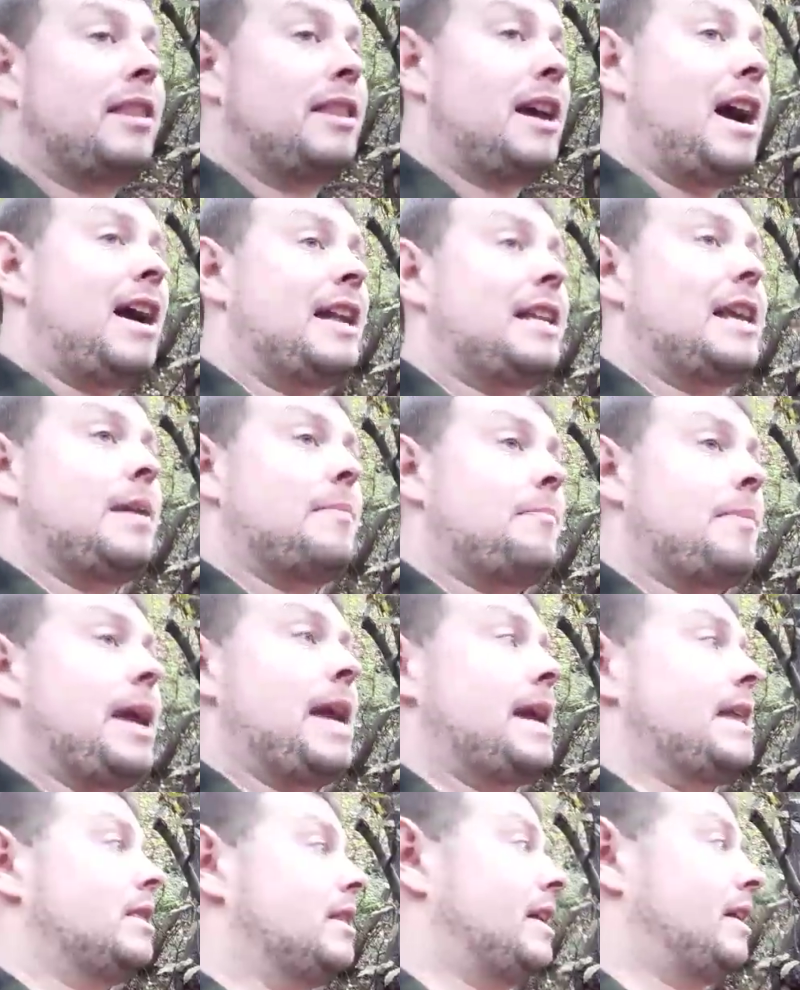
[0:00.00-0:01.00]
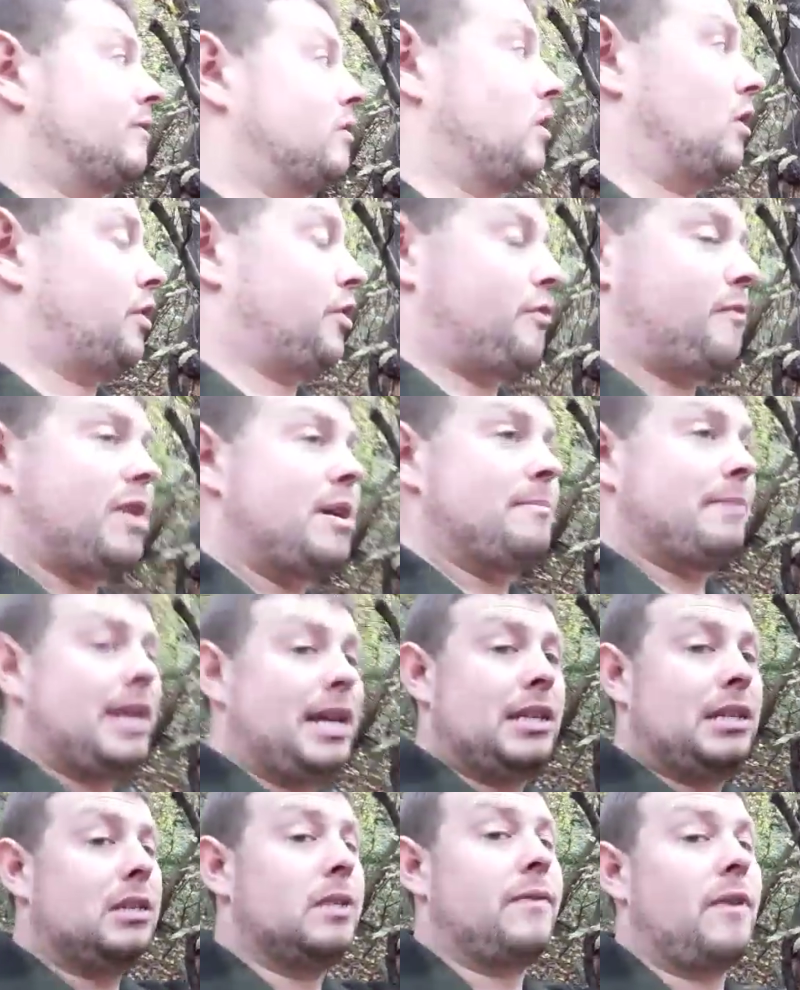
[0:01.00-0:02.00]
The idea being that I've got 3
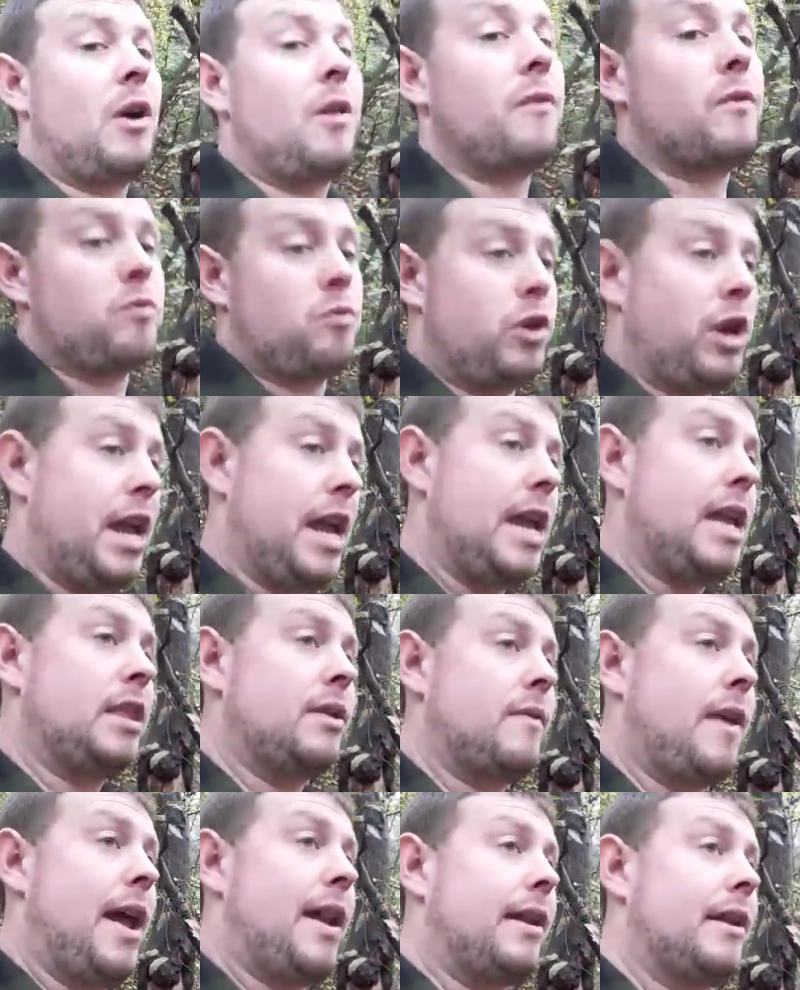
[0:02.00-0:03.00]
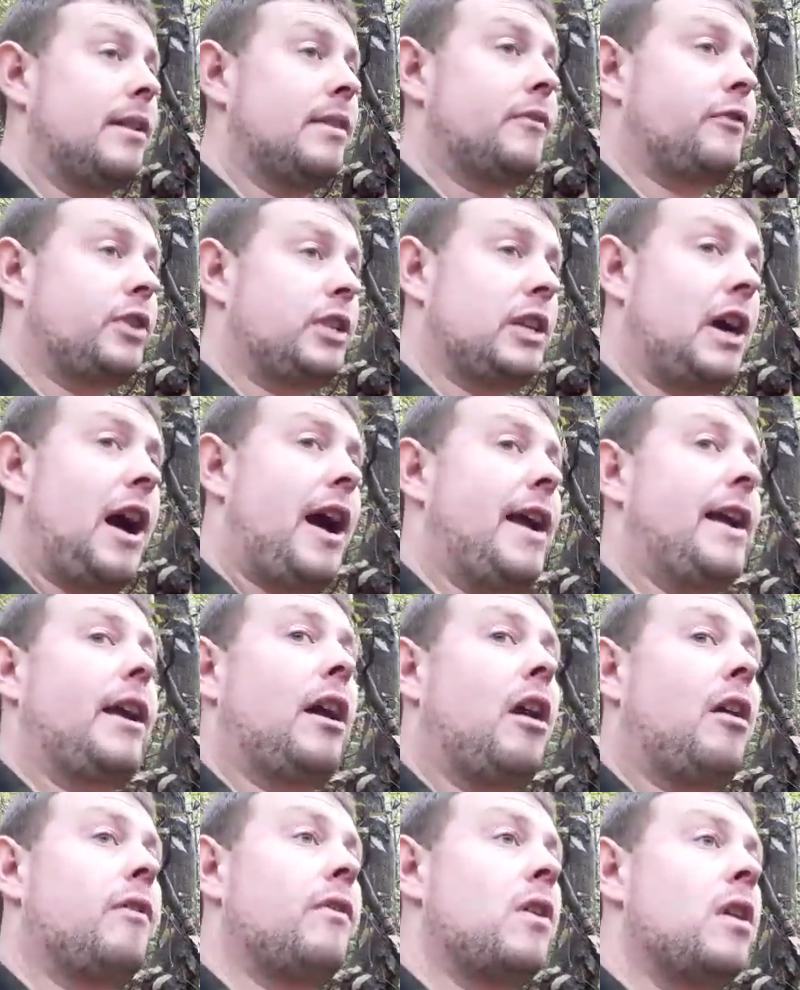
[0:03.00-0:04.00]
meters of overrun at either end for tying
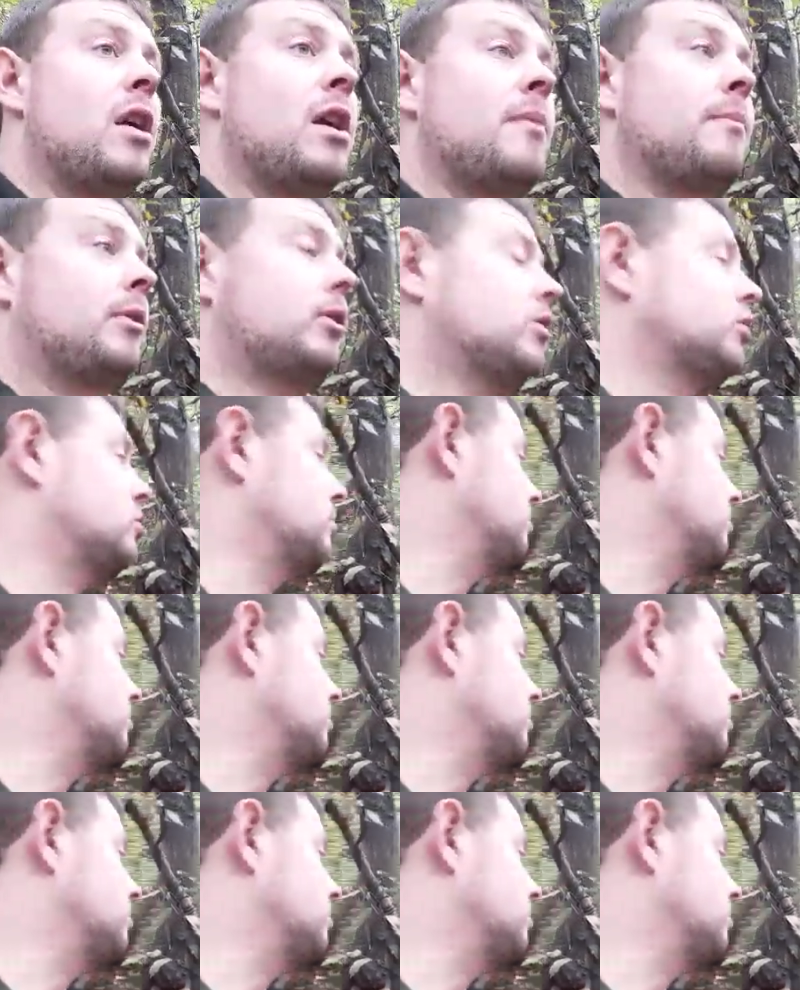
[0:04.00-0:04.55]
off. Because